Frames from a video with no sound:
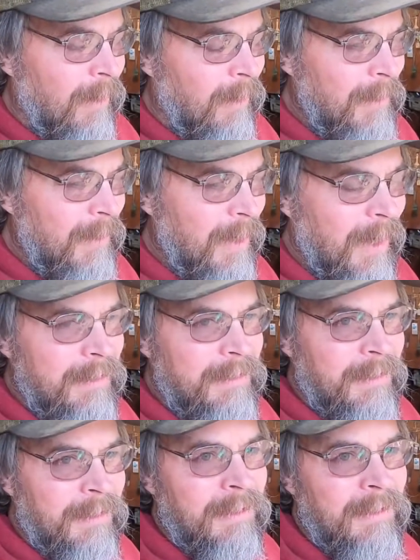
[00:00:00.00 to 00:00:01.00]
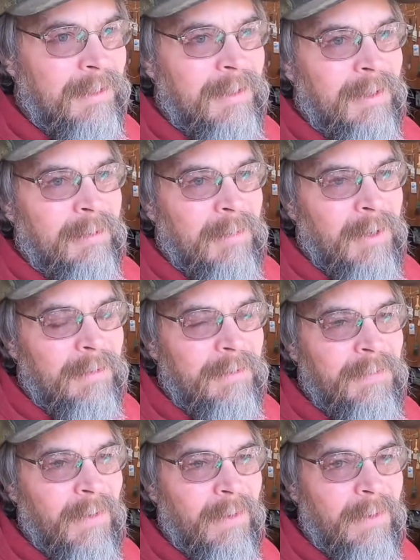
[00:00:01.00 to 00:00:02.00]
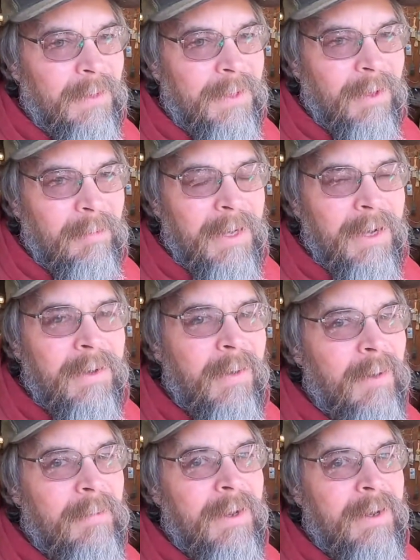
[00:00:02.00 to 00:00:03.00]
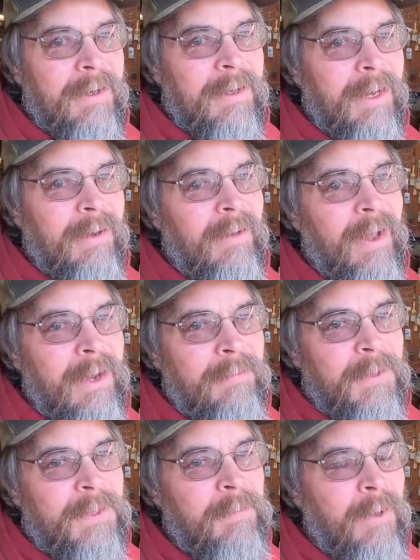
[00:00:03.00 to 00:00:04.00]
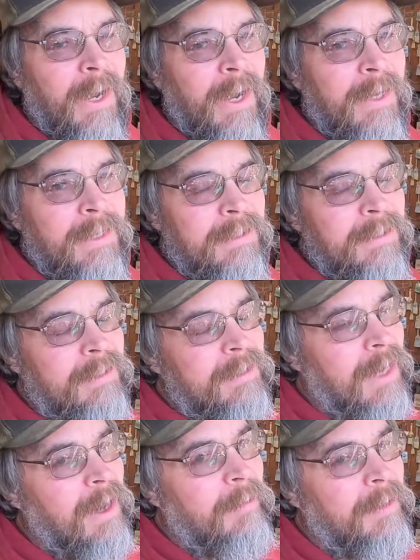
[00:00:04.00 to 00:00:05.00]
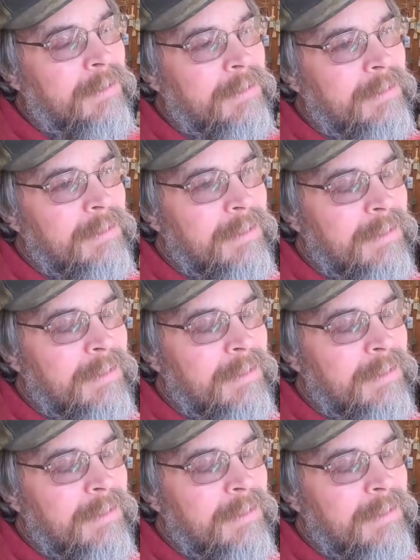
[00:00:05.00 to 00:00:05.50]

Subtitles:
hope you guys are moving forward with your bee equipment and getting ready for spring, because she's coming.